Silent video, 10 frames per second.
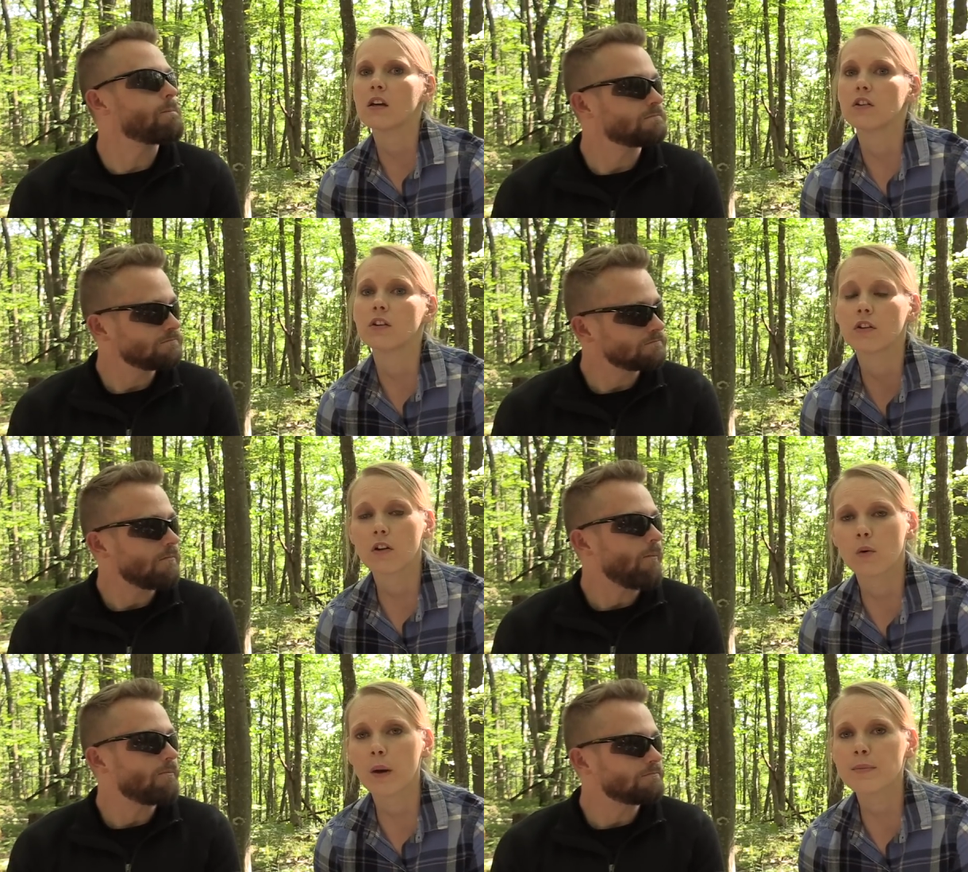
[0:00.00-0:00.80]
Speaker 1: You can go to
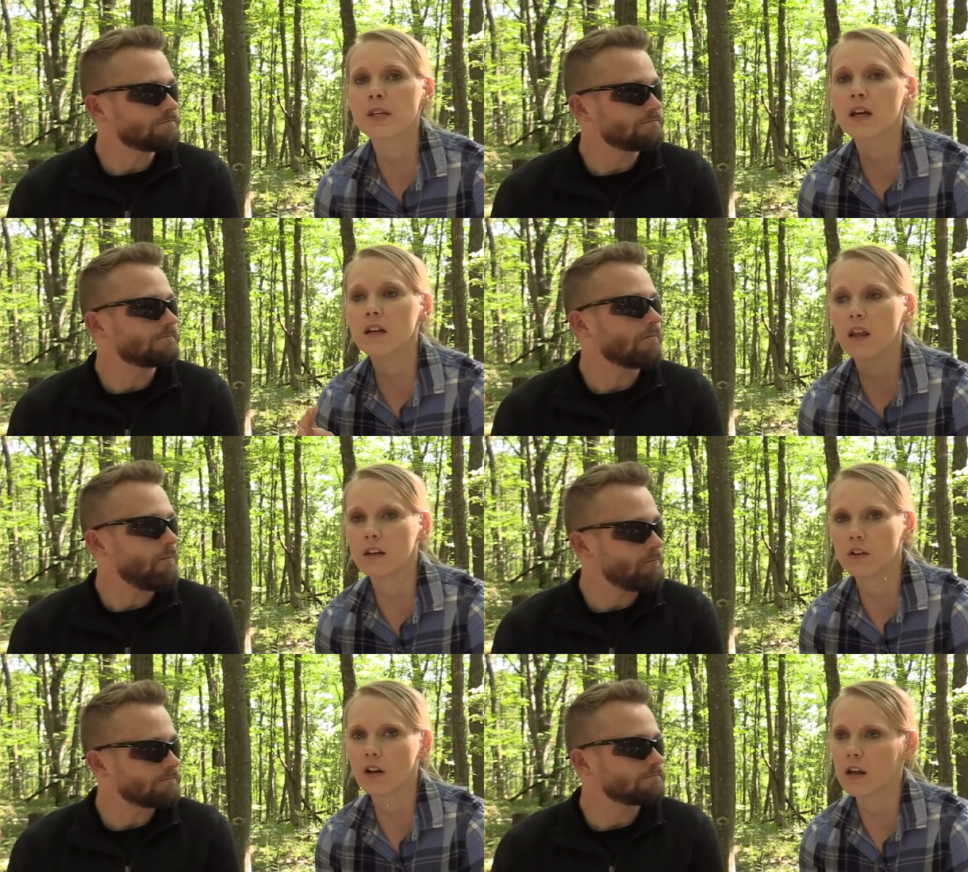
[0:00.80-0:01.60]
their website and
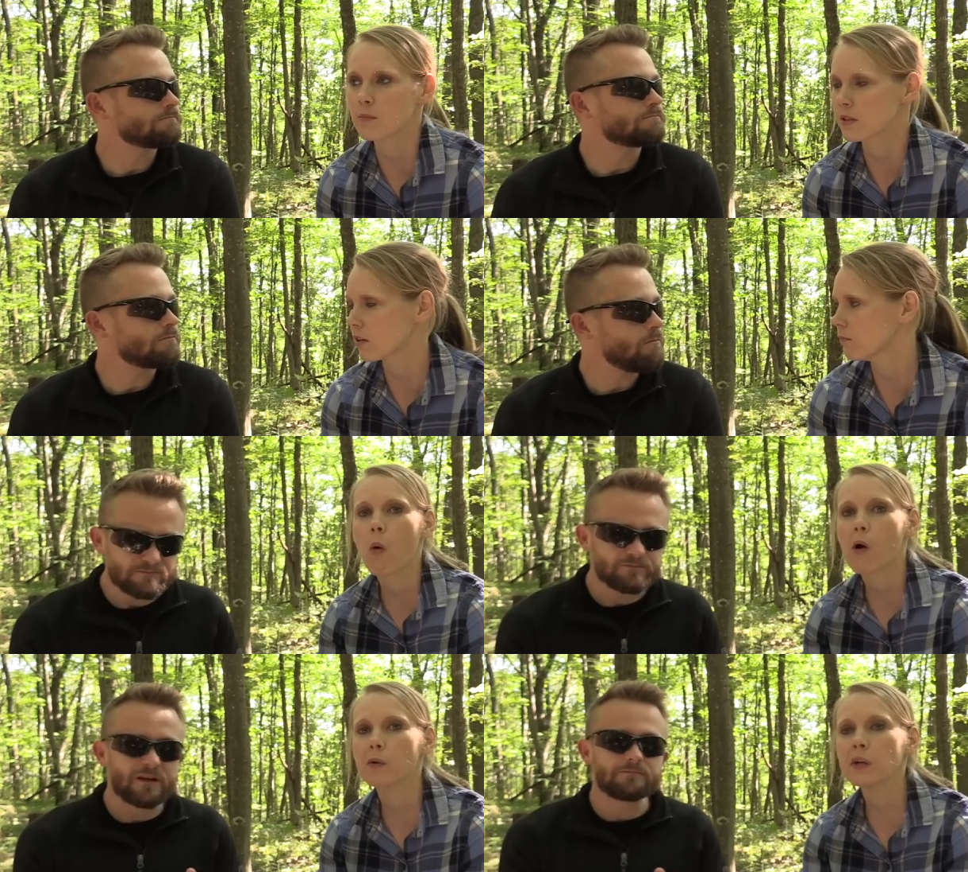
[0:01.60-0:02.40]
go to Amazon.
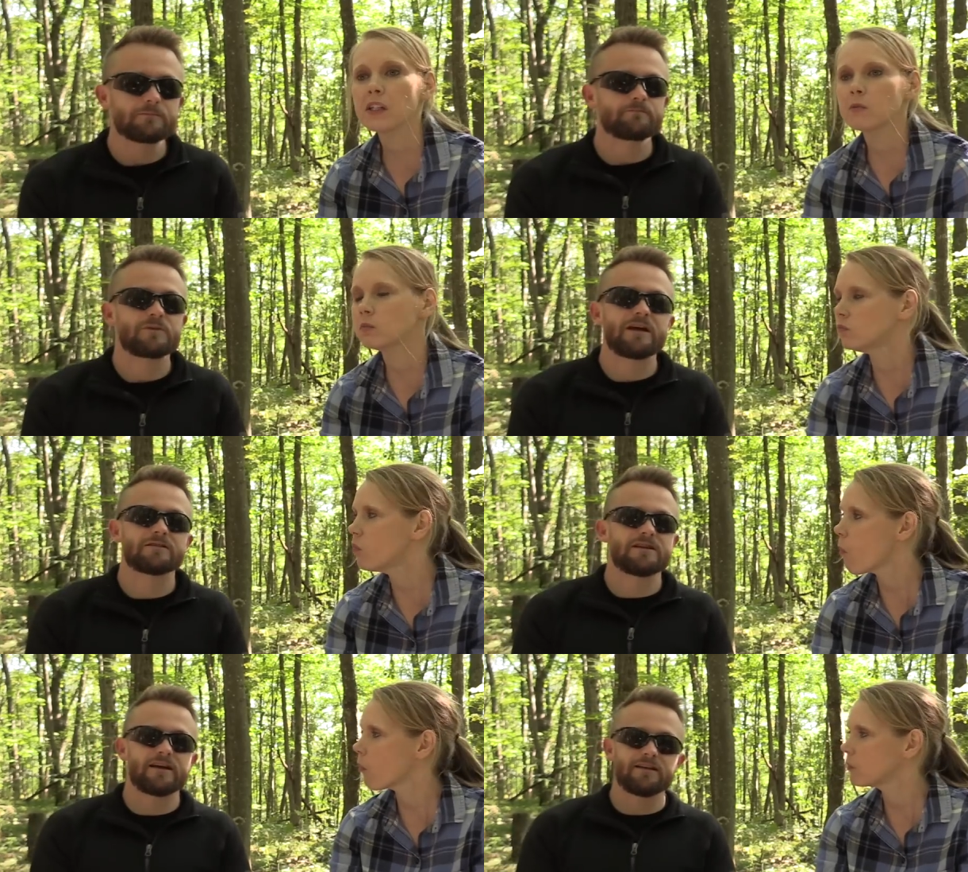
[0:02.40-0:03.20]
All right.
Speaker 2: Yeah,
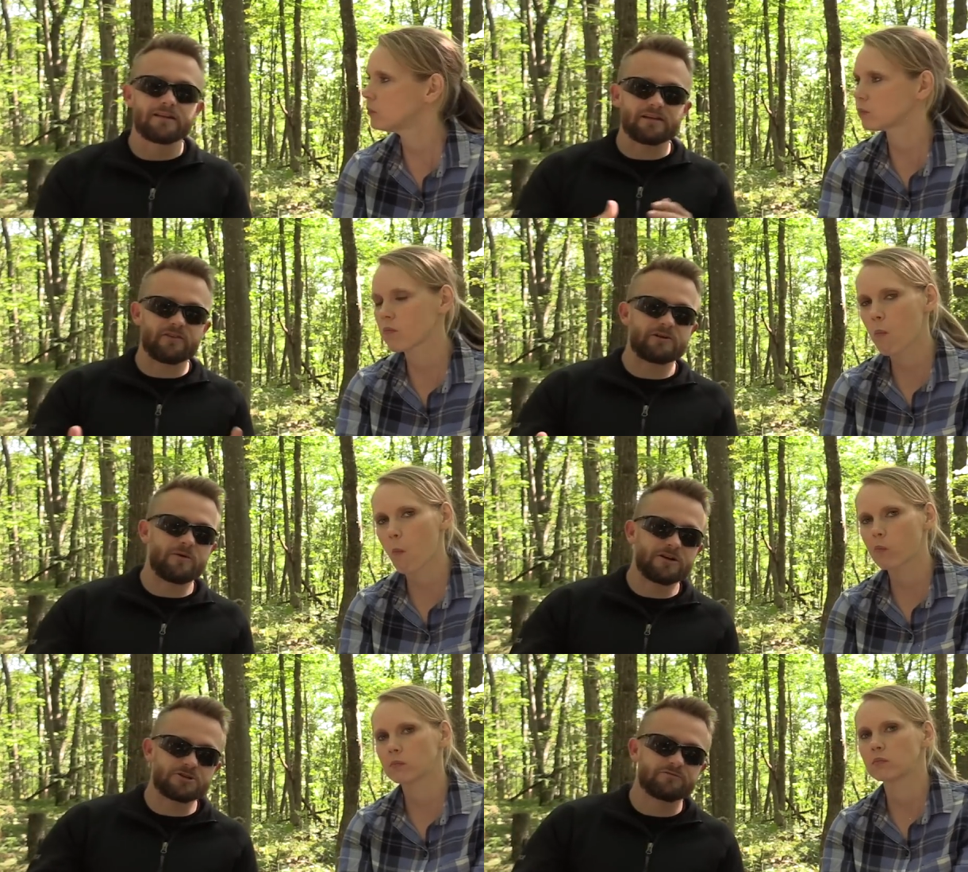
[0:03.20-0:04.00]
Dan, thank you very
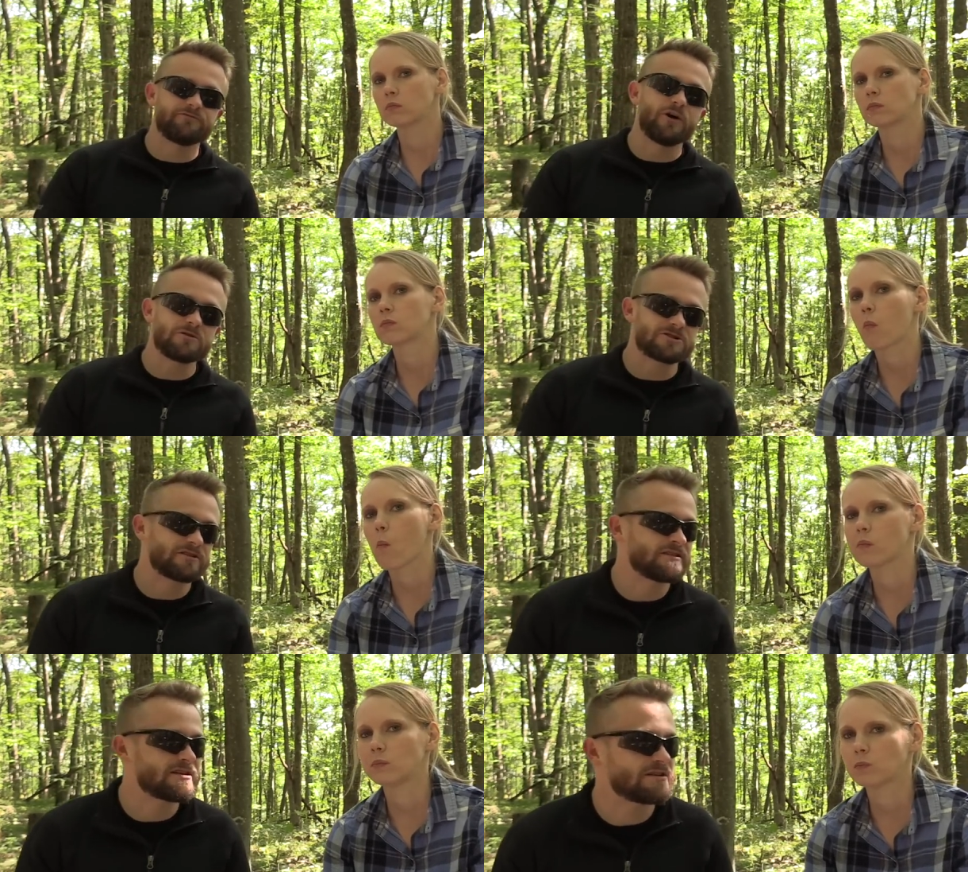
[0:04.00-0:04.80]
much. Folks,
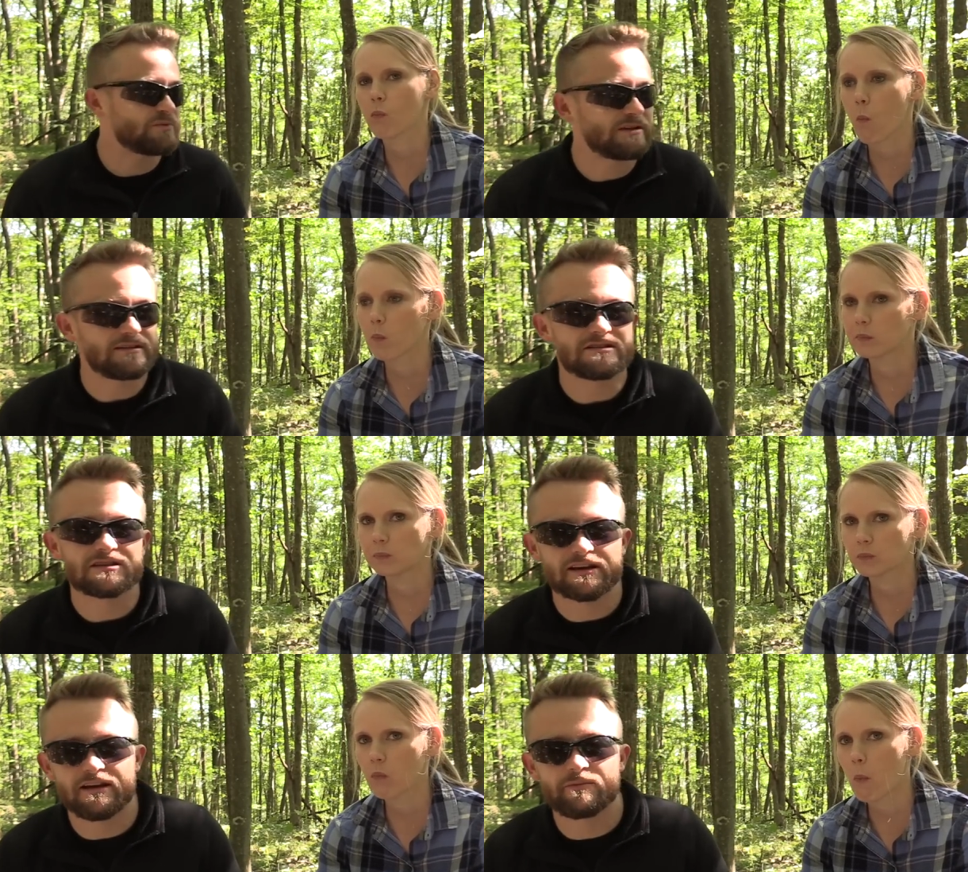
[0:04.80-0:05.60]
this has been the
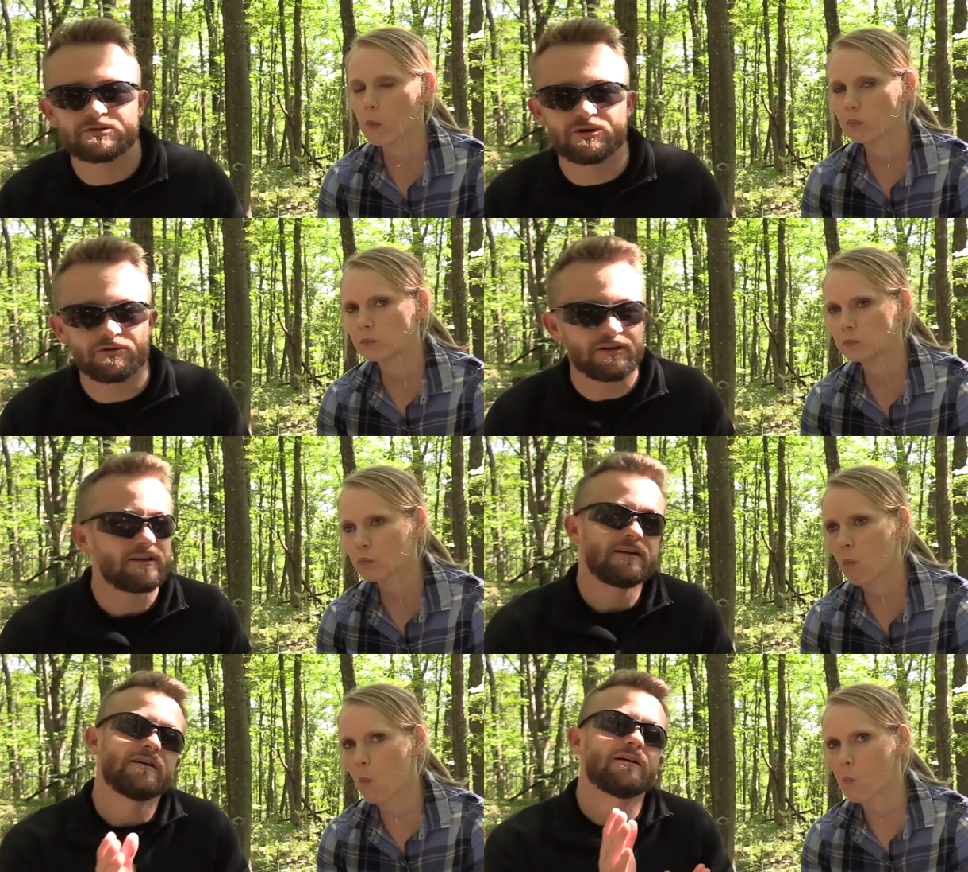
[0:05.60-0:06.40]
second episode
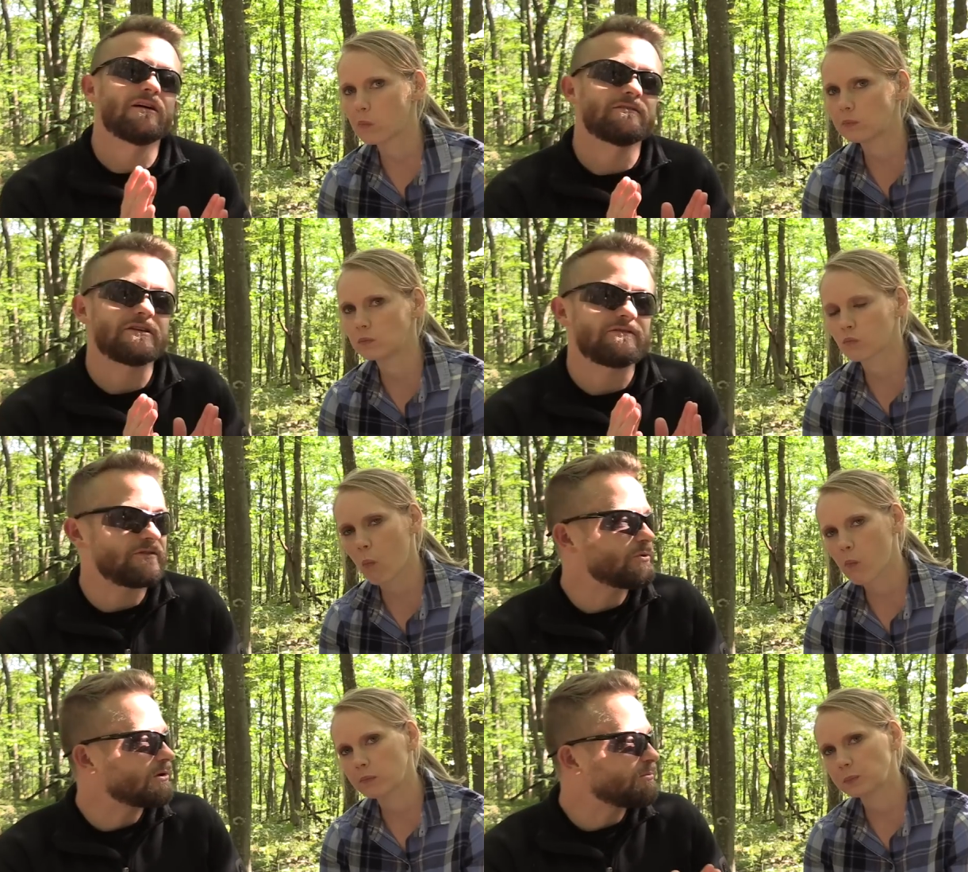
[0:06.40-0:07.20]
of the
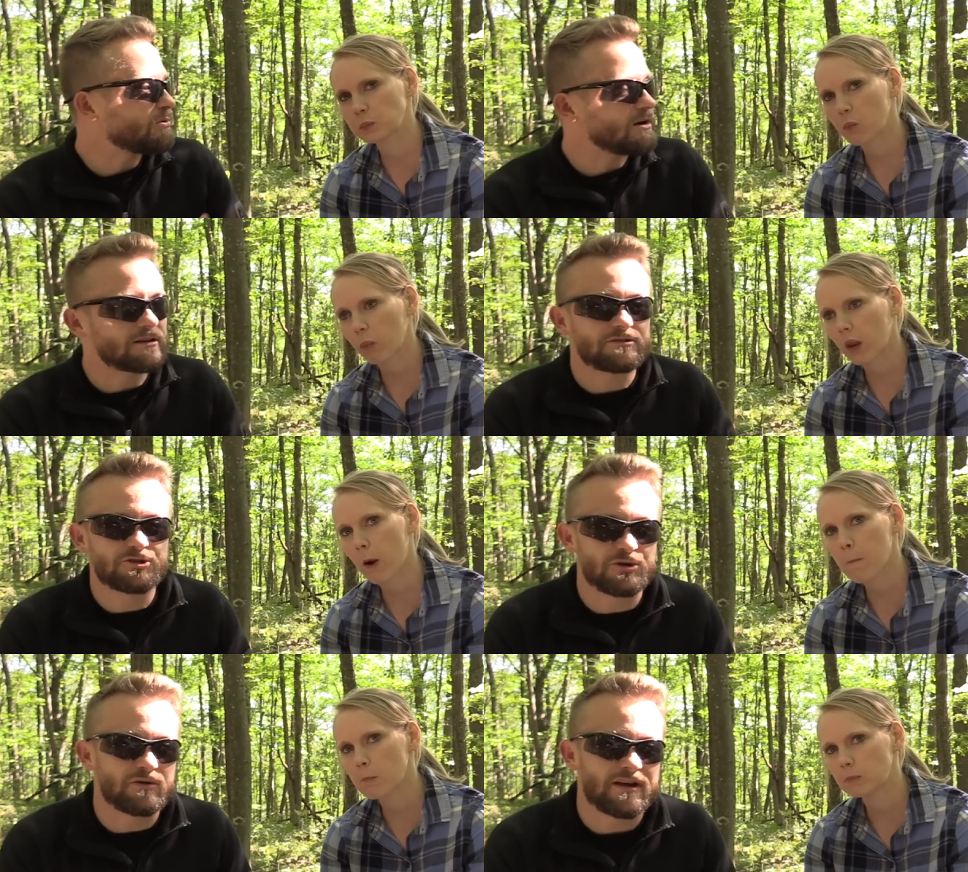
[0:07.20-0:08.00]
Viewer Product
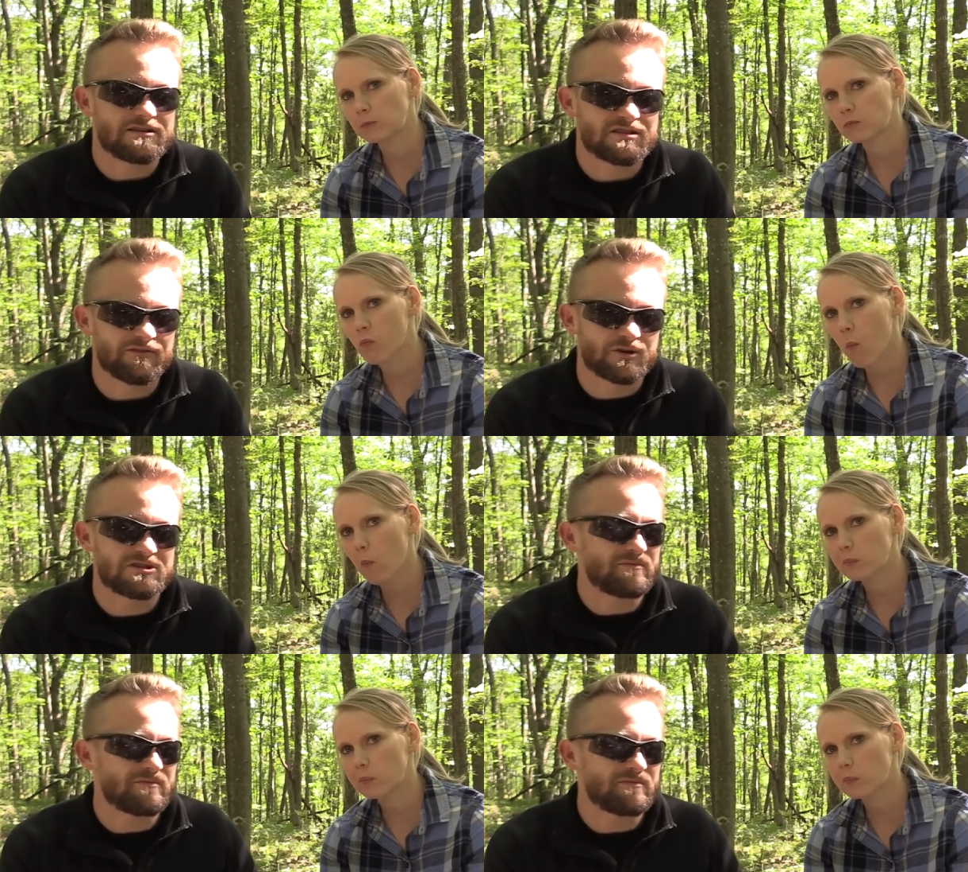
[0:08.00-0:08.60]
Showcase. The first